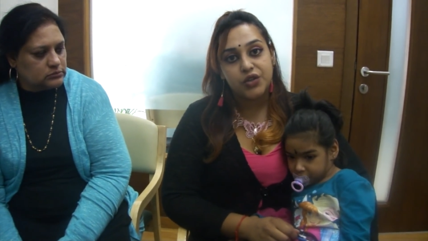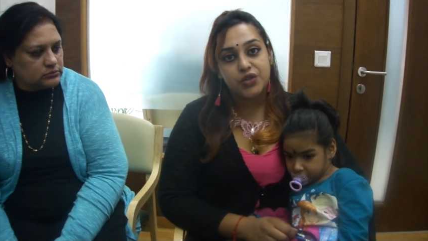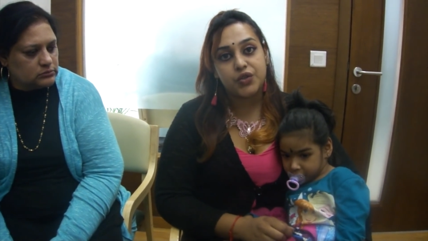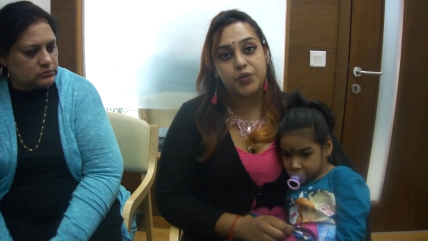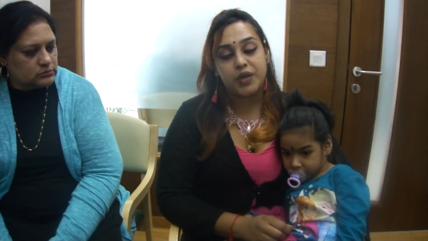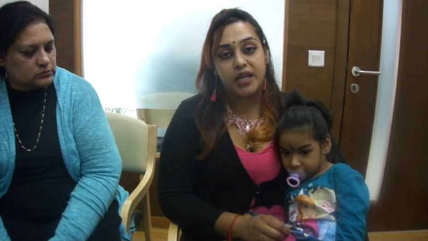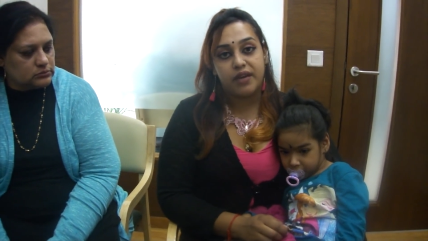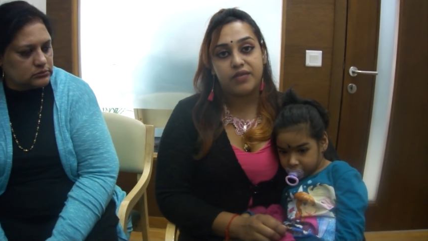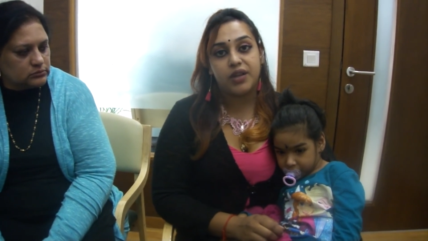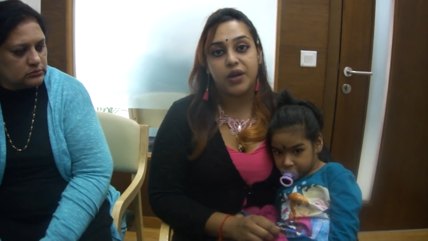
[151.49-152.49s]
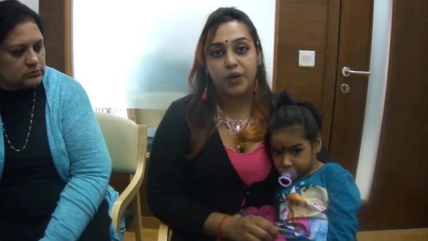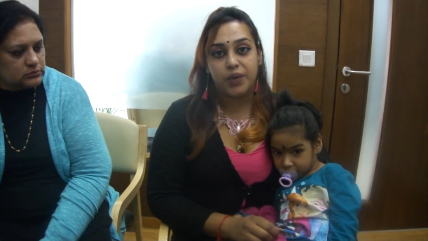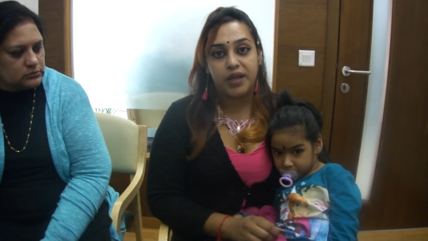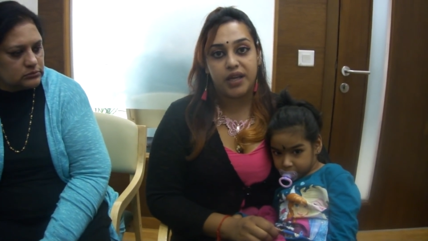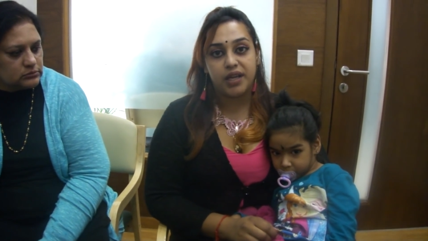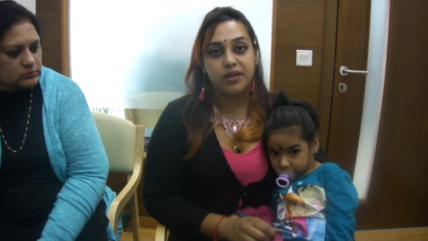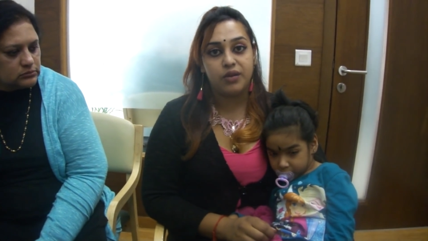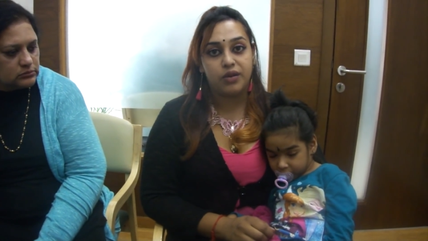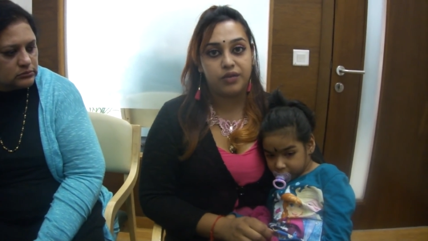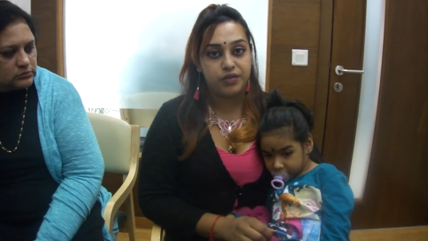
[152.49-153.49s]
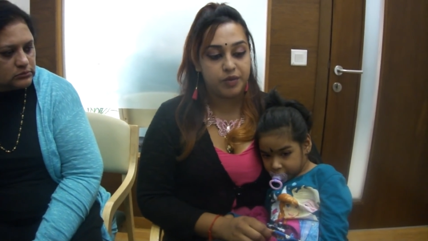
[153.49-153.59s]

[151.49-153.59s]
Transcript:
Speaker 1: So we gave the go-ahead of